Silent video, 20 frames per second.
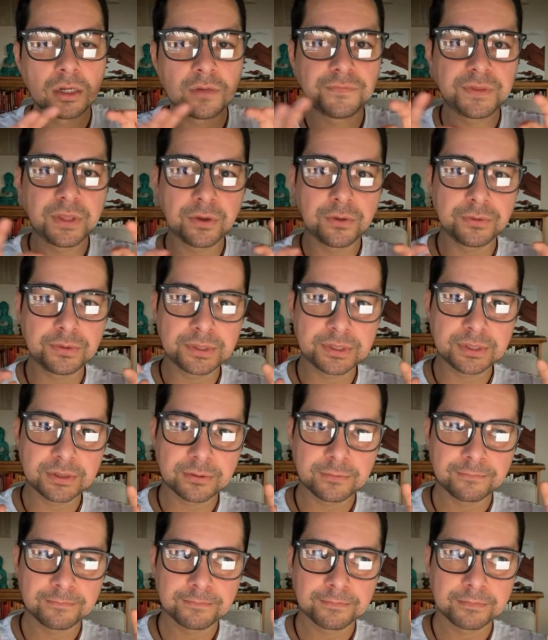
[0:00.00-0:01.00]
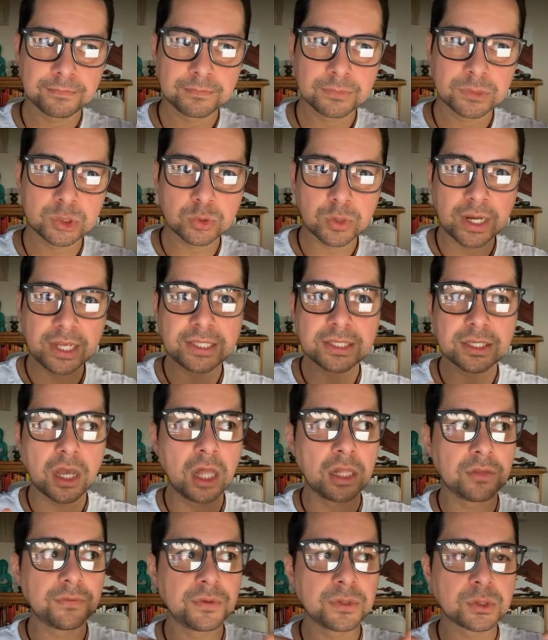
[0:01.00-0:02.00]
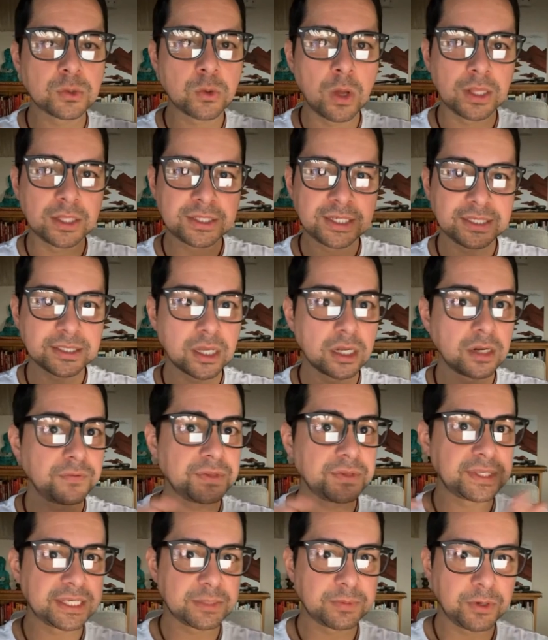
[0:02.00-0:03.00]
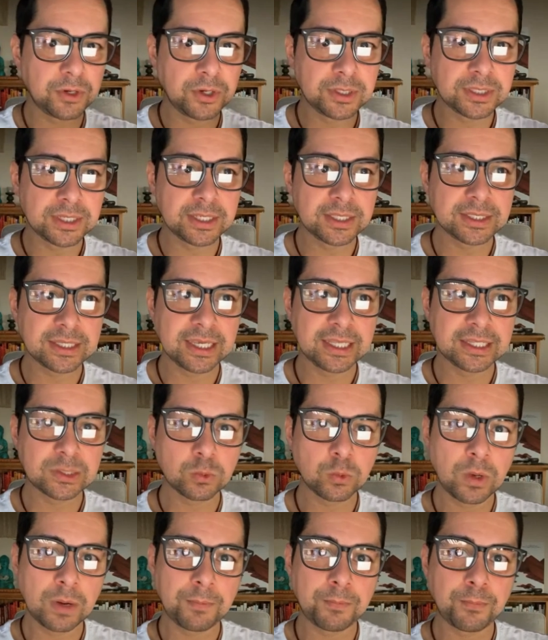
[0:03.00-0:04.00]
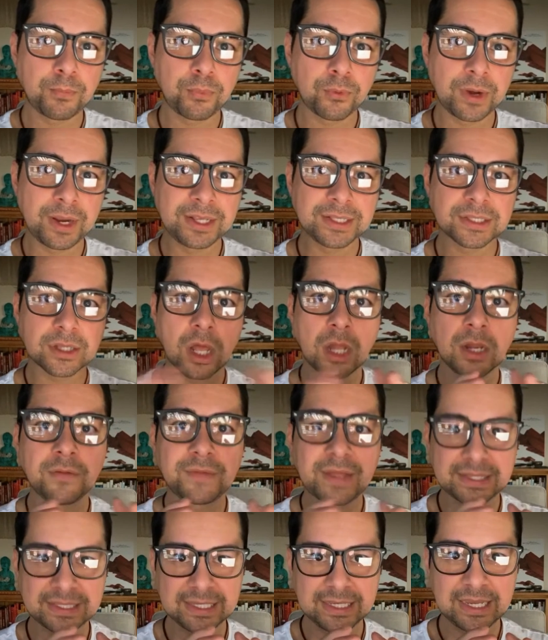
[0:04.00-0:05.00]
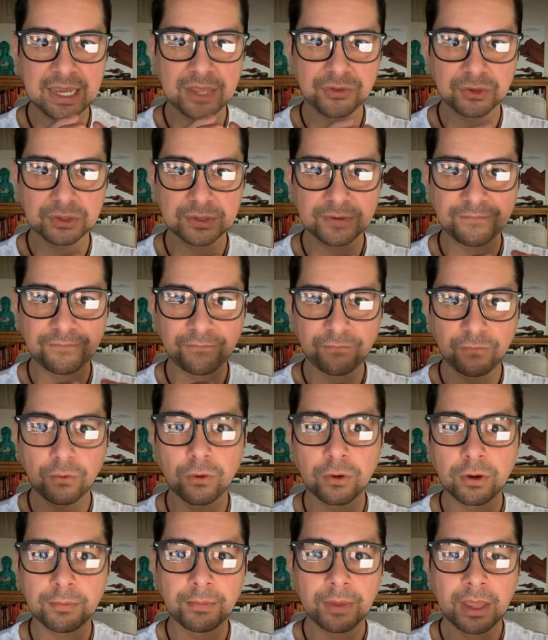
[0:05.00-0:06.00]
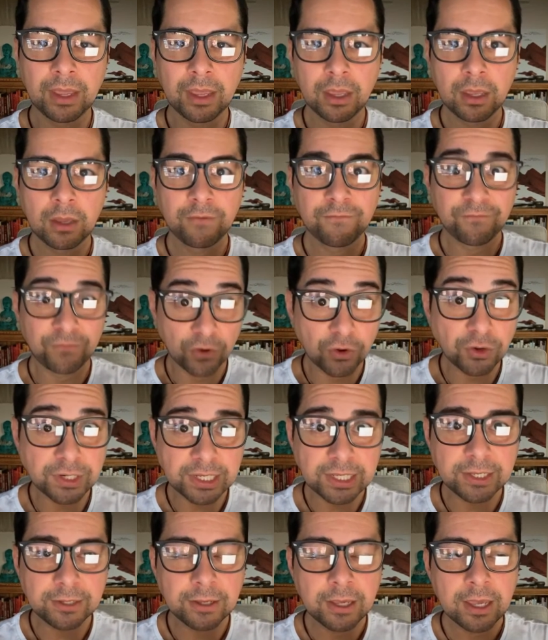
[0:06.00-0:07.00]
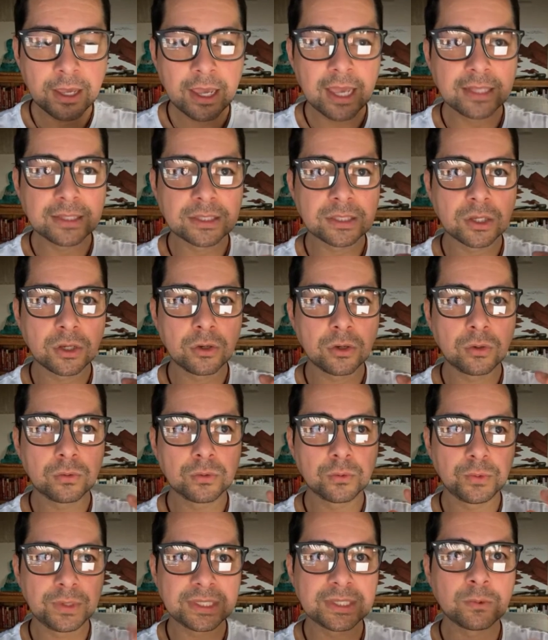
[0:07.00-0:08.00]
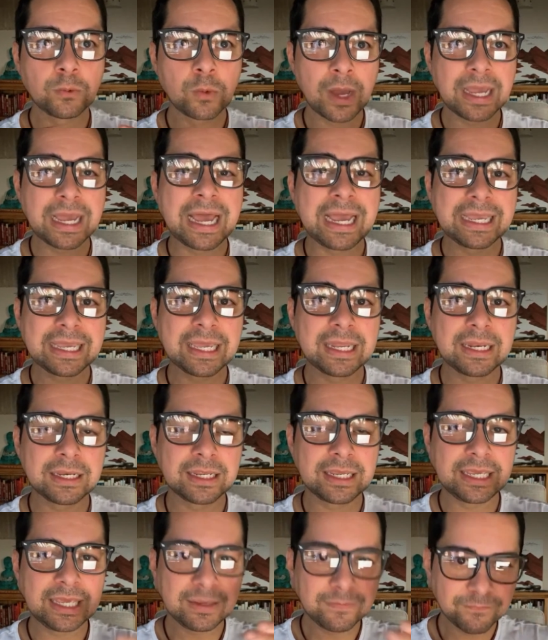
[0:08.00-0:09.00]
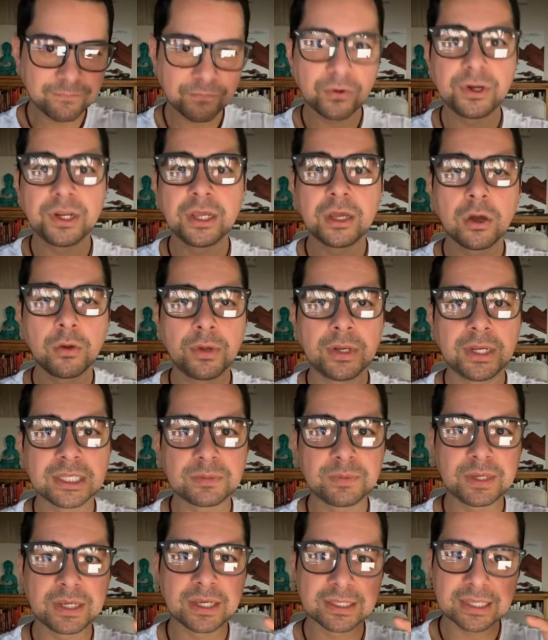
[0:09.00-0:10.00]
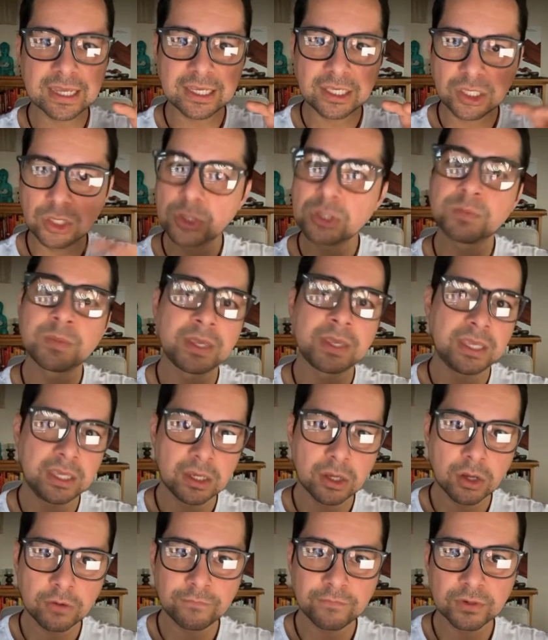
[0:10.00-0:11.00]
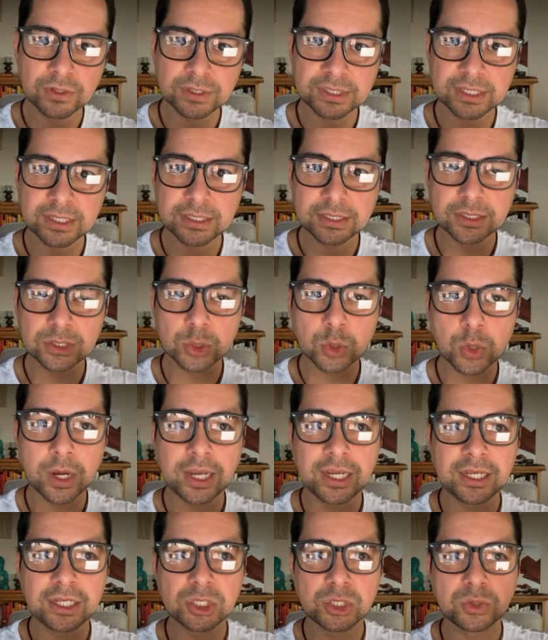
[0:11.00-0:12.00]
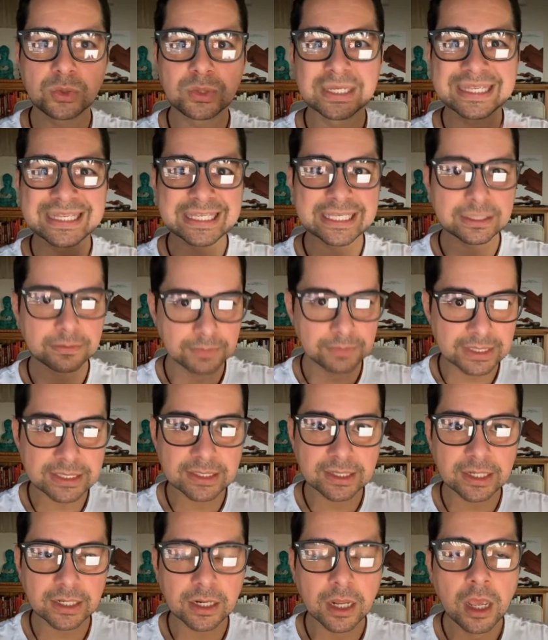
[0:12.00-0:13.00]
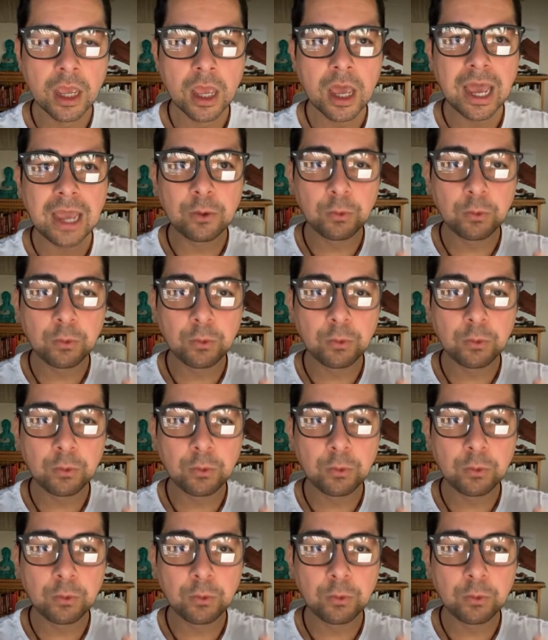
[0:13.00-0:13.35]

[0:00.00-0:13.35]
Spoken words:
all of those traits, all of those qualities, all of those experiences. It's what brings all of that together to form Ferny. And so the reason why I can keep Ferny going is because I use my ego versus trying to dismiss it.